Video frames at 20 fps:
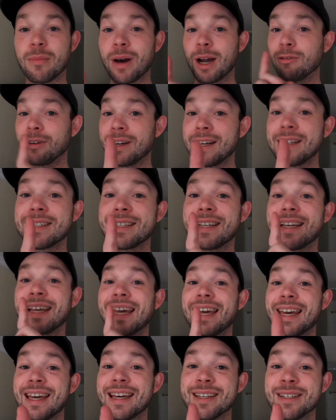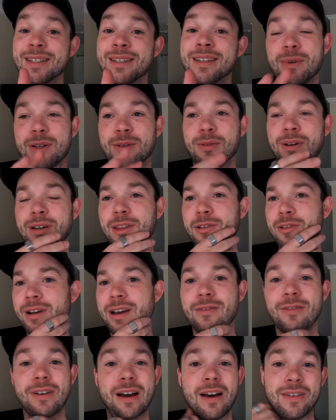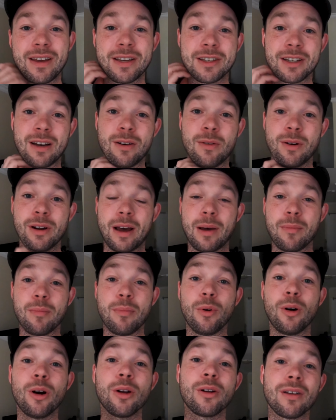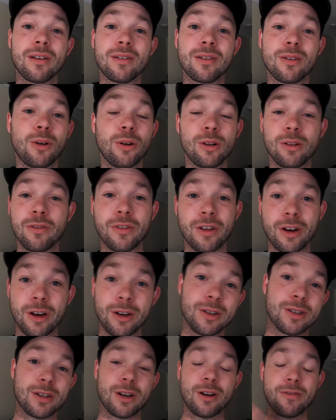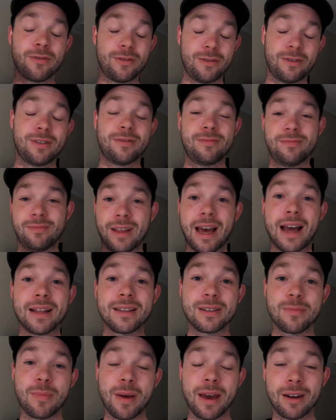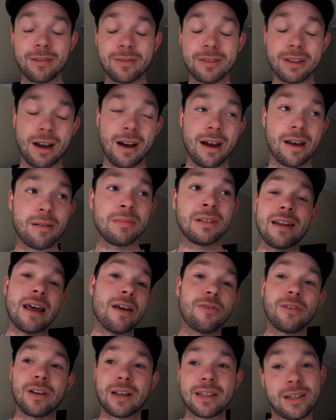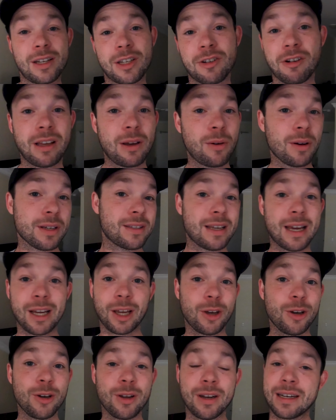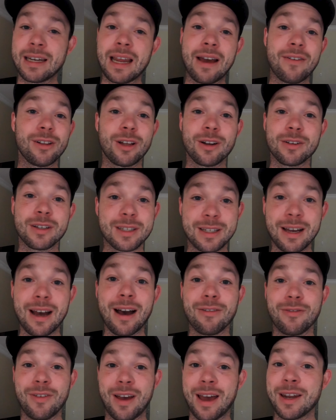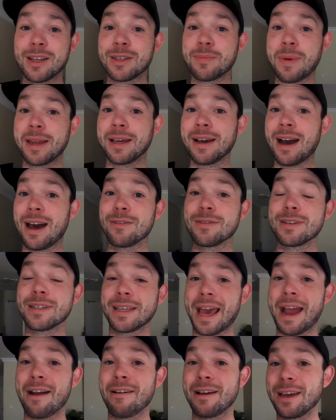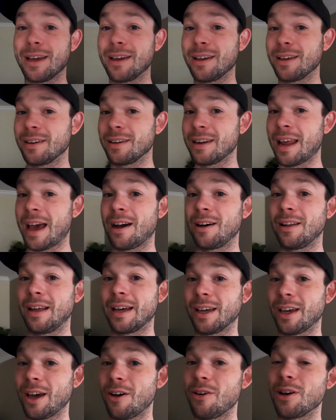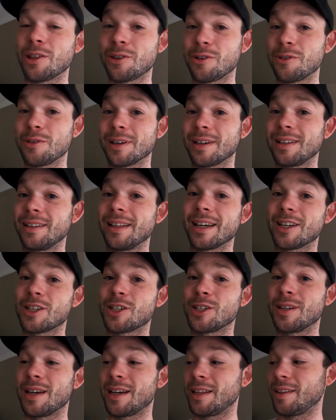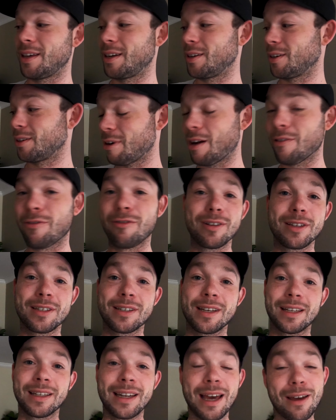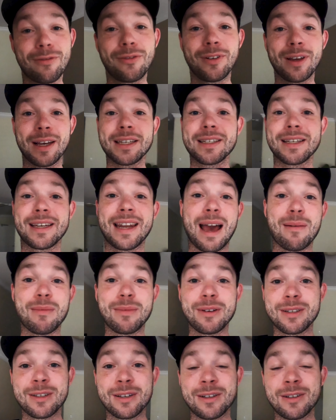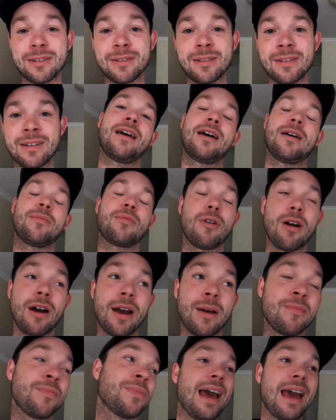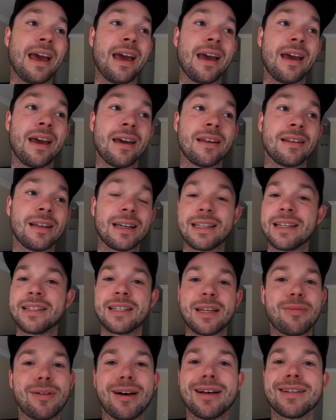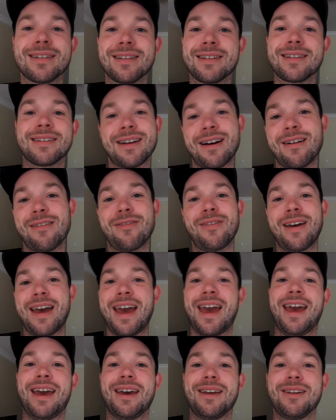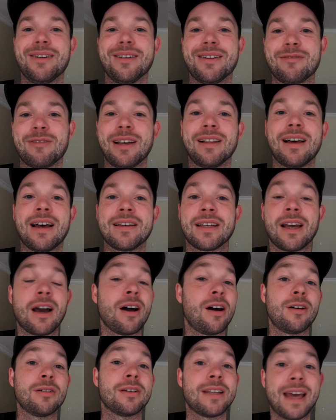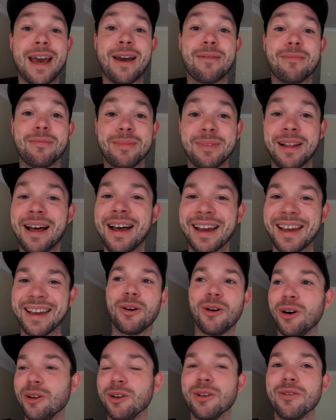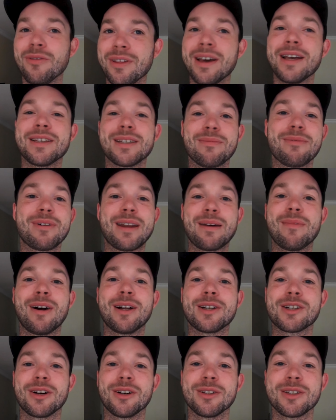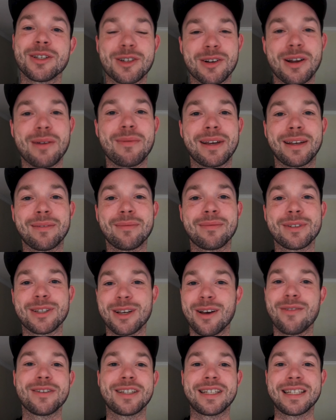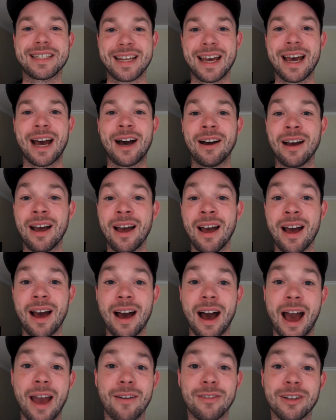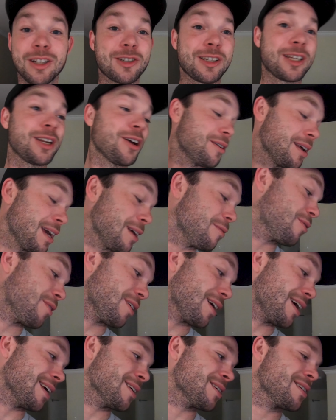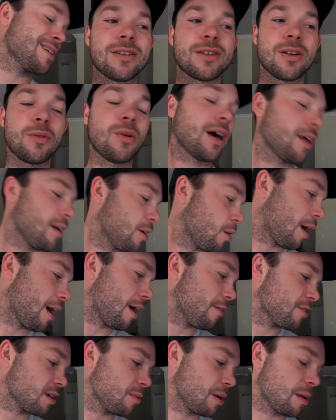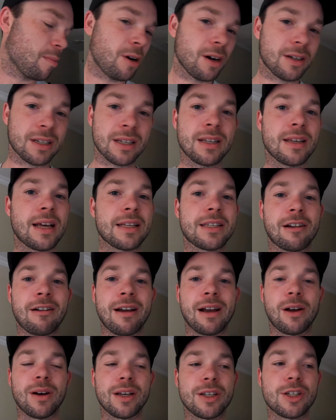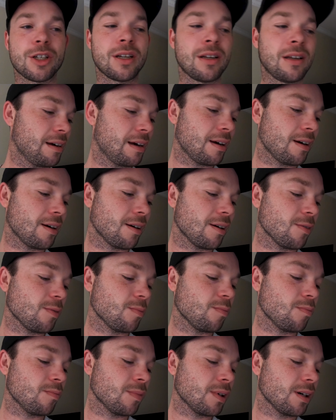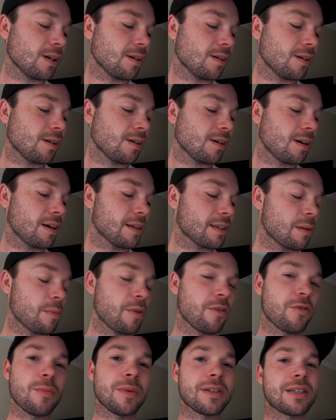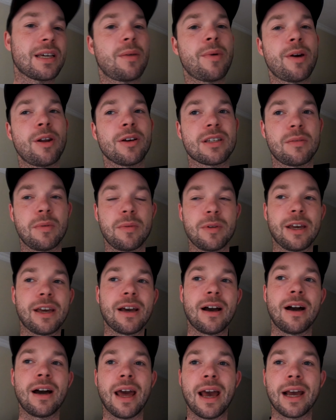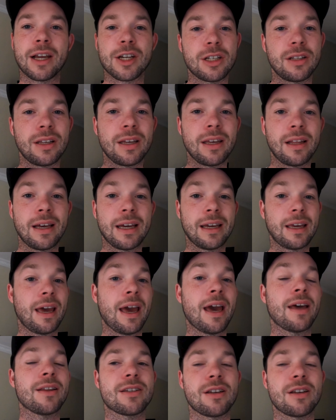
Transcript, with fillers: My reasoning is between 3 and 5 years ago when I bought all of those over that span of time, Netflix in Australia wasn't that good. It didn't have a lot of stuff. And it's been kind of scary now, like going through the collection and then referencing Netflix and Amazon Prime and like Disney Plus and stuff and realizing, oh damn, like all of these are pretty much on streaming services now. I have literally no need for these. So why do I have so many boxes? That's a great question. Some of them are sentimental, some of them you can't actually like get.